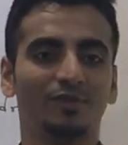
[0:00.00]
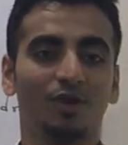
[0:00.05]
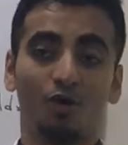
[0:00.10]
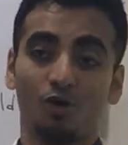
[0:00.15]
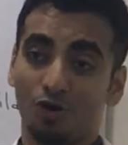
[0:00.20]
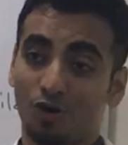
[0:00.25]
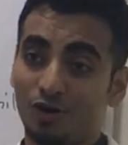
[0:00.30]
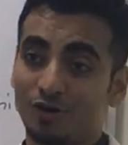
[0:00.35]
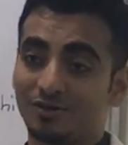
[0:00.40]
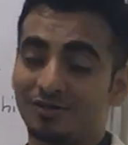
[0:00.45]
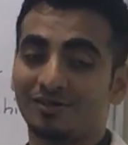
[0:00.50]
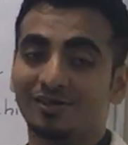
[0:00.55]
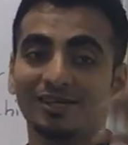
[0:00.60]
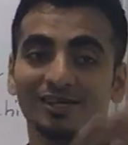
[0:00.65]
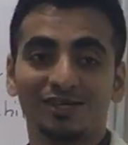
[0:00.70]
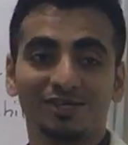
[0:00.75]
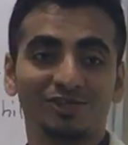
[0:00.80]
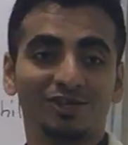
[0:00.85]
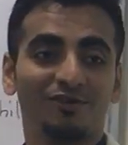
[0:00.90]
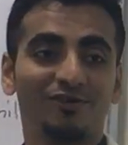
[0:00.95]
Oh good.
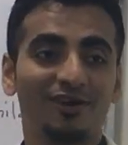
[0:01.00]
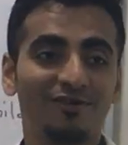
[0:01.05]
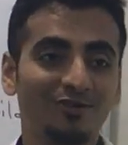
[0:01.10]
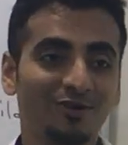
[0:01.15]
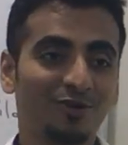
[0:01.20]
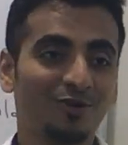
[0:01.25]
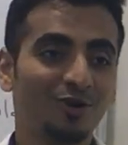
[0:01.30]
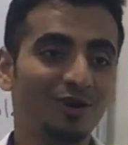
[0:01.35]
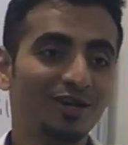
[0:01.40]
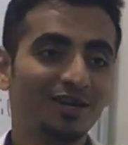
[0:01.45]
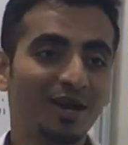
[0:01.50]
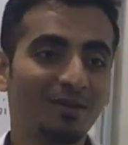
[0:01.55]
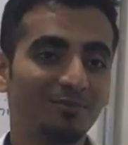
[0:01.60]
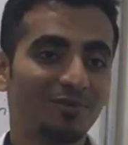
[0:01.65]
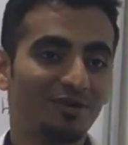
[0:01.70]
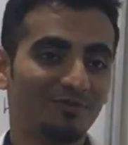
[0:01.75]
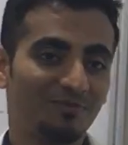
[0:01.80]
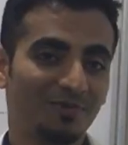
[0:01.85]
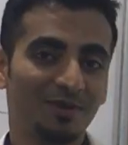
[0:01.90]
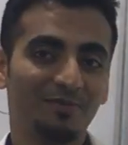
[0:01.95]
So we have a good
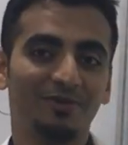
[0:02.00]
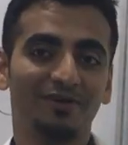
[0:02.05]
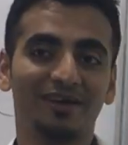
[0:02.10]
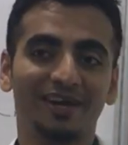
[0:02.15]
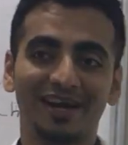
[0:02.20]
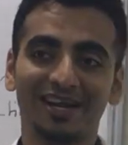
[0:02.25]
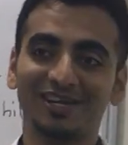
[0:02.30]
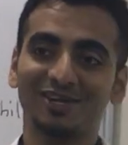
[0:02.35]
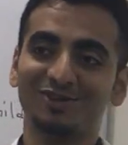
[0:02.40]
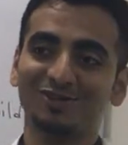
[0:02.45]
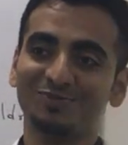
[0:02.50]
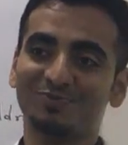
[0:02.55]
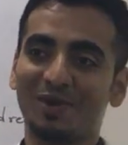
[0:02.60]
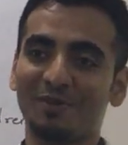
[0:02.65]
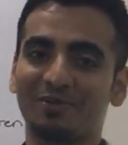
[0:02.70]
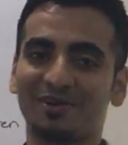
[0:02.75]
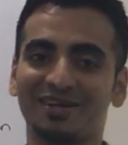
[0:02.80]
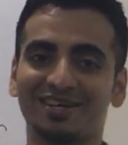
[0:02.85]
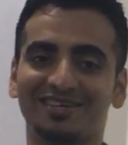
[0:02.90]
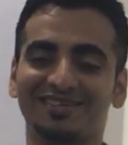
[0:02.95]
number of people reading
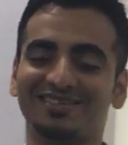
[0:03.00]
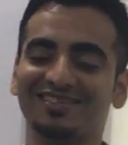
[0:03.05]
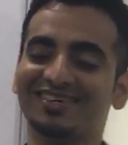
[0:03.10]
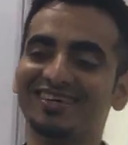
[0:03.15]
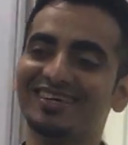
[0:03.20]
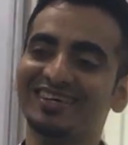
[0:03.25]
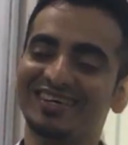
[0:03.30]
newspaper here.